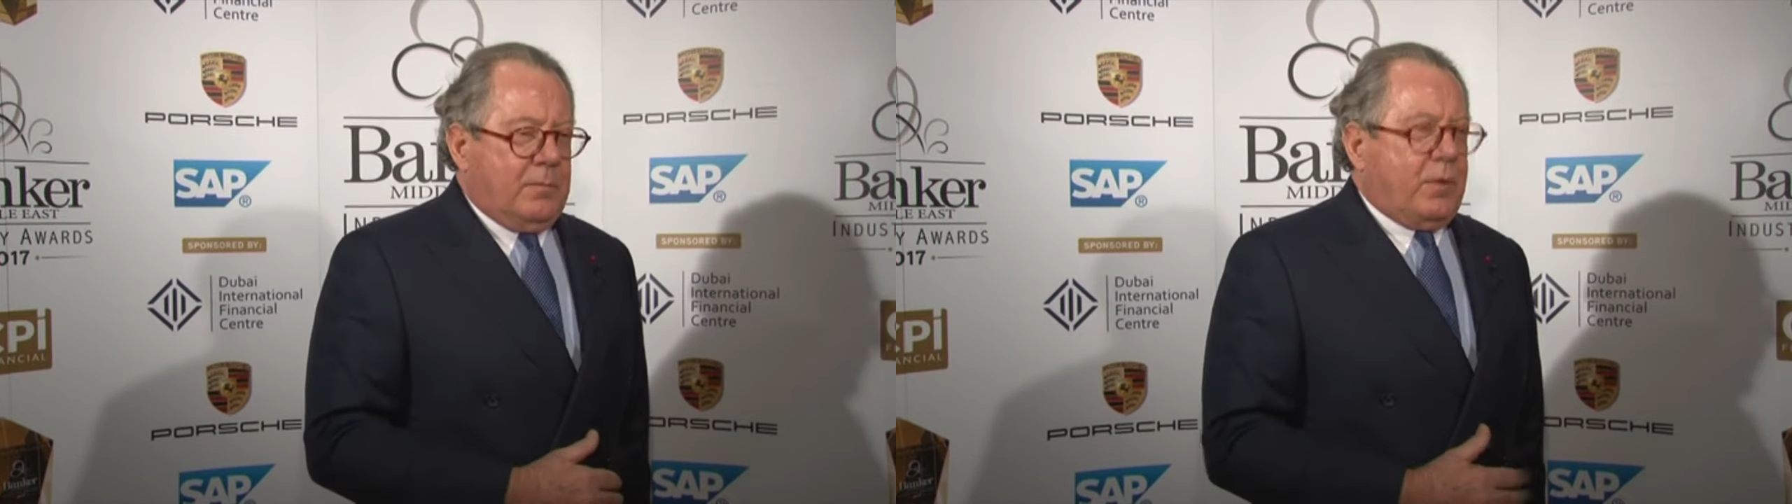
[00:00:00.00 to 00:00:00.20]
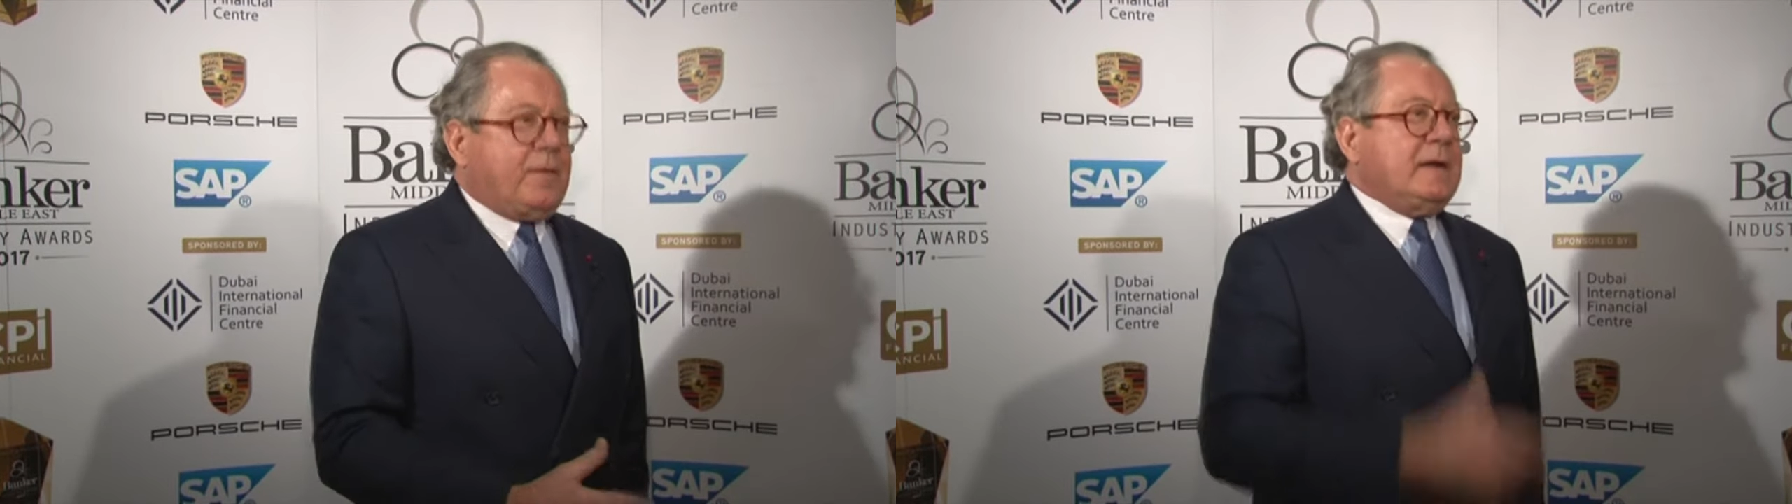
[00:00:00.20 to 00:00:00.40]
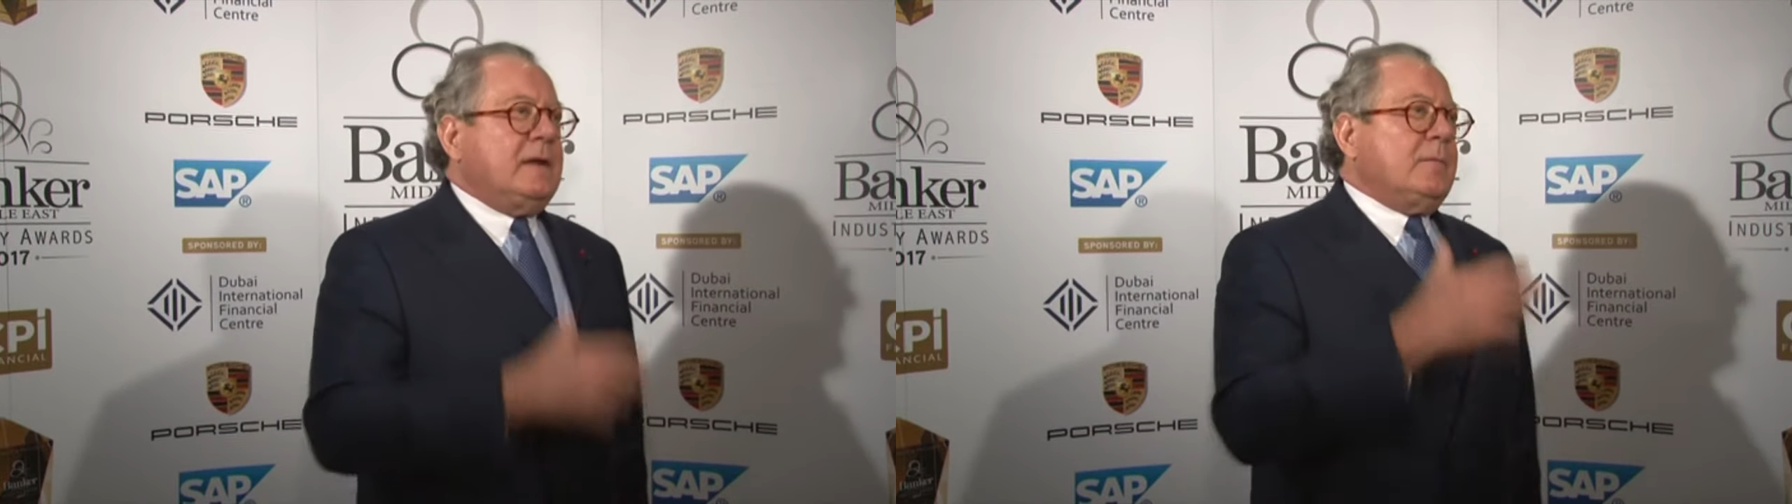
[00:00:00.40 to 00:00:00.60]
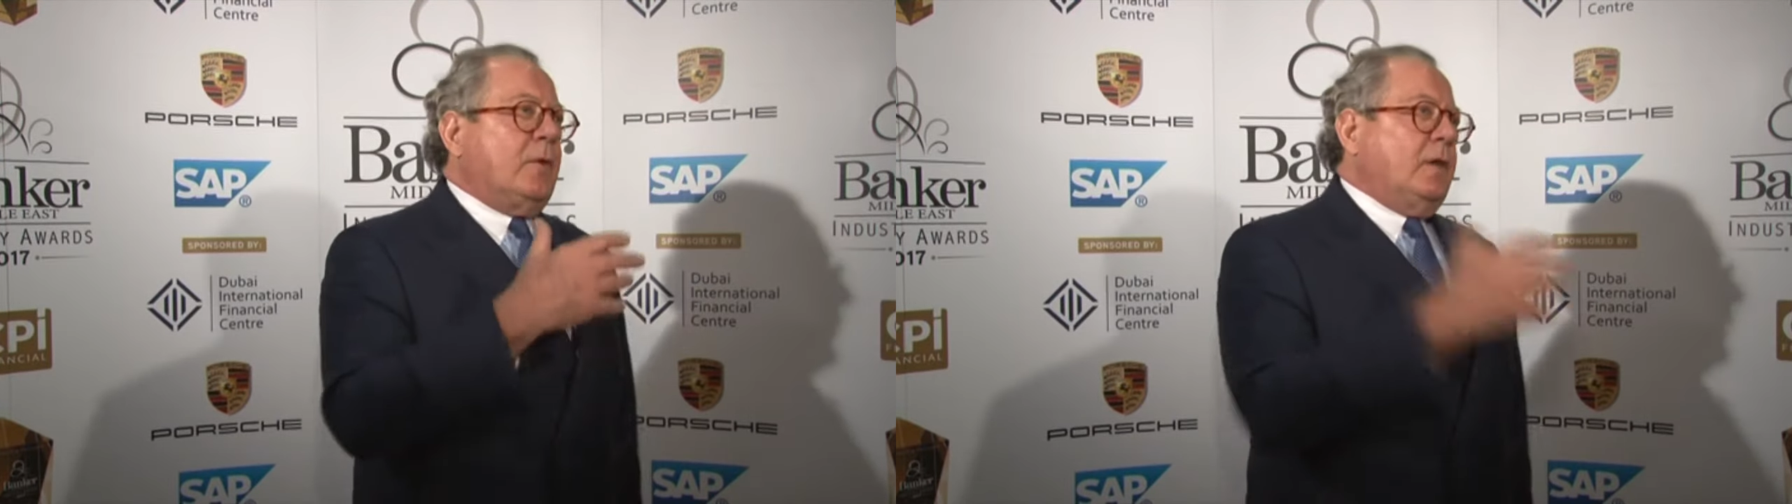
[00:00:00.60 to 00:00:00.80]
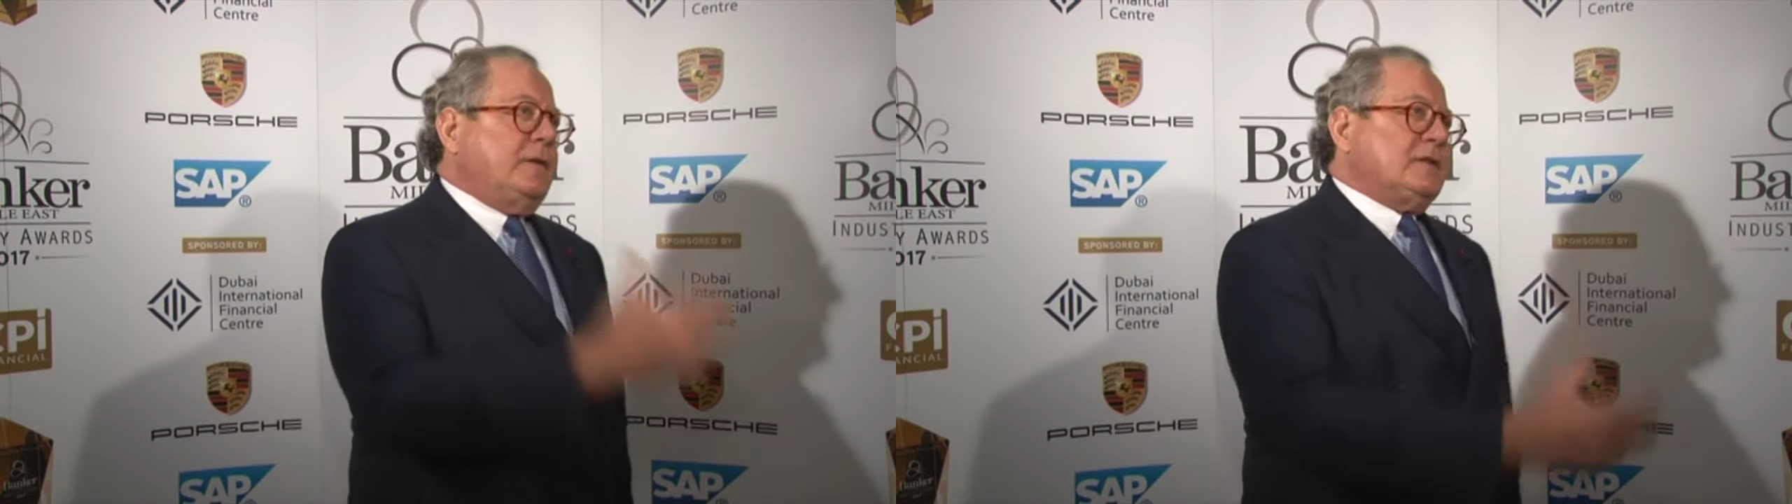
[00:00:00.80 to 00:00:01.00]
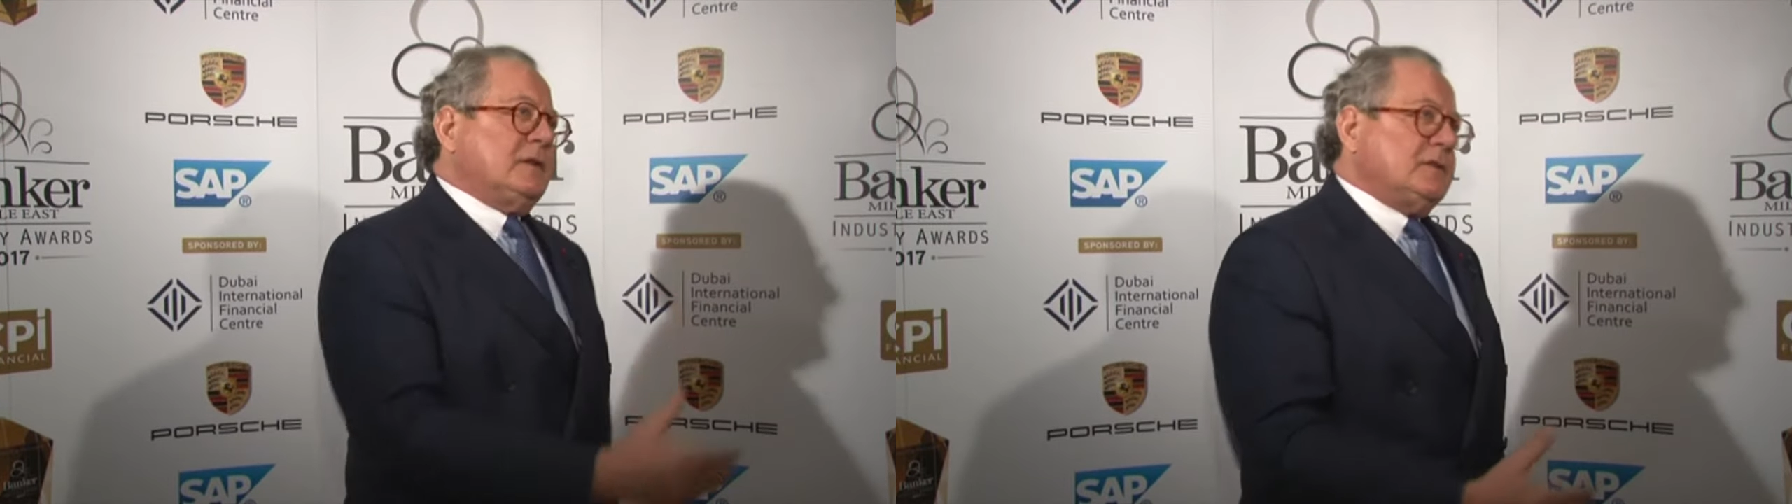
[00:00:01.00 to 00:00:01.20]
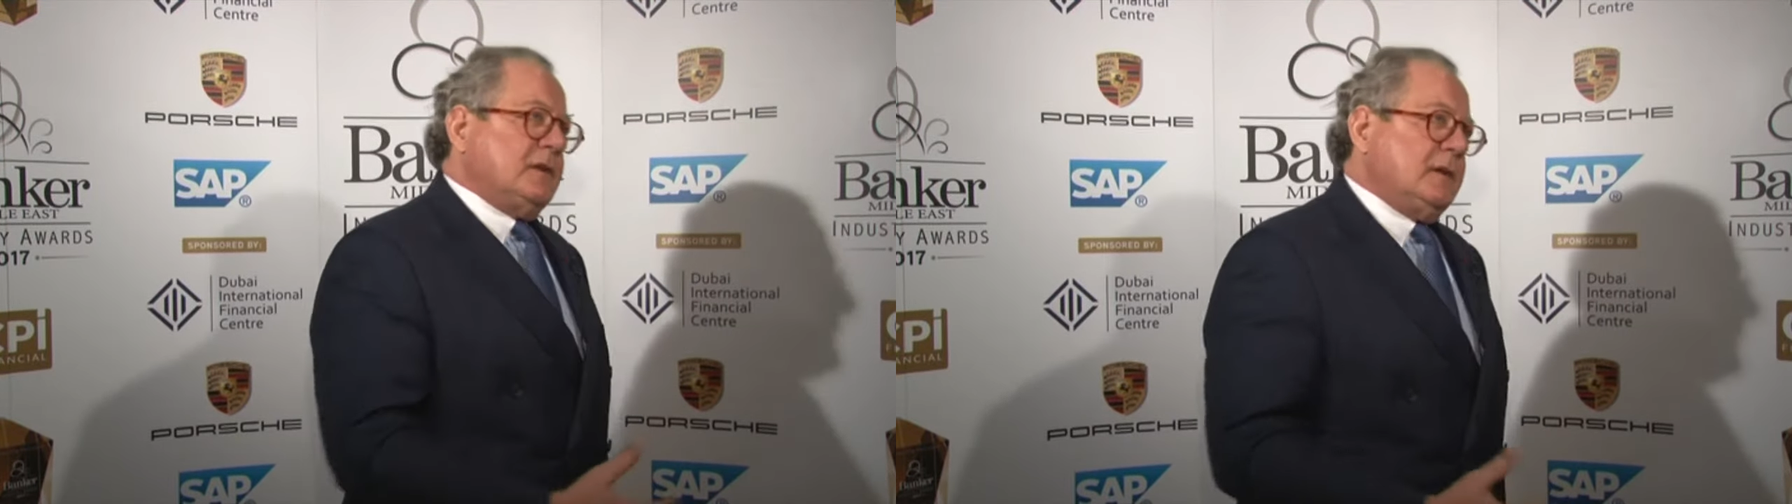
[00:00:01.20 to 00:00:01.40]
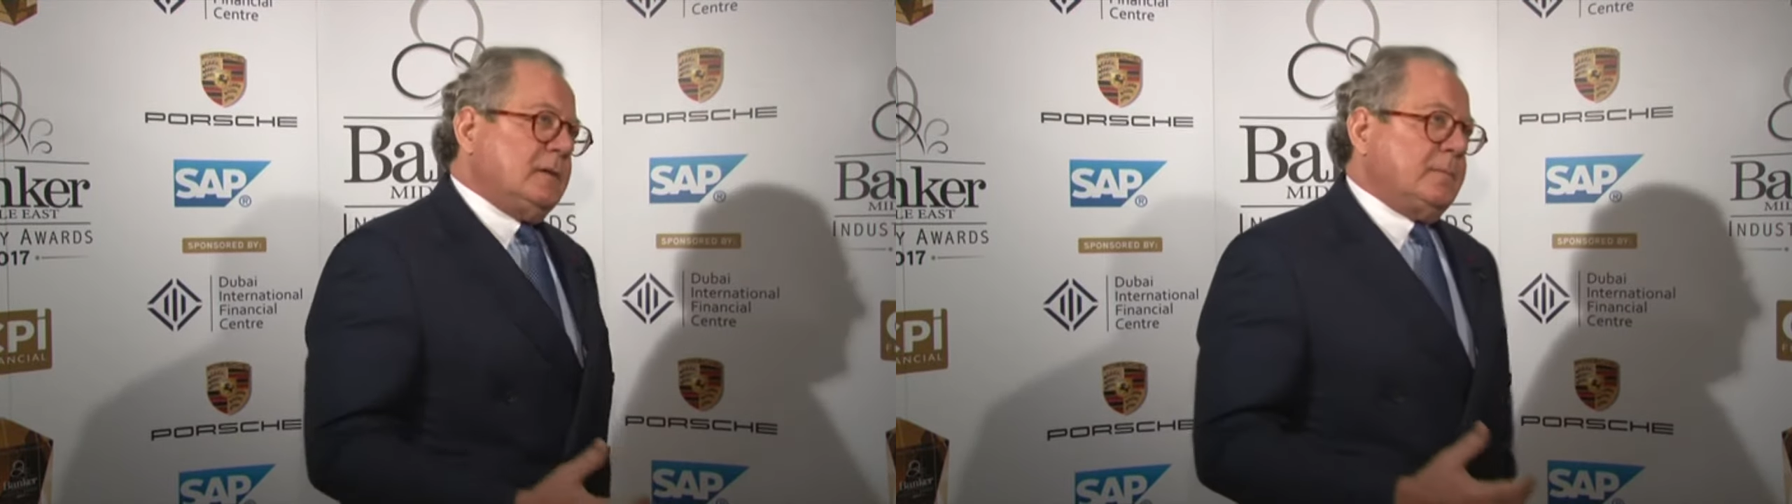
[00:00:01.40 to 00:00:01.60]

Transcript: providing more efficiency,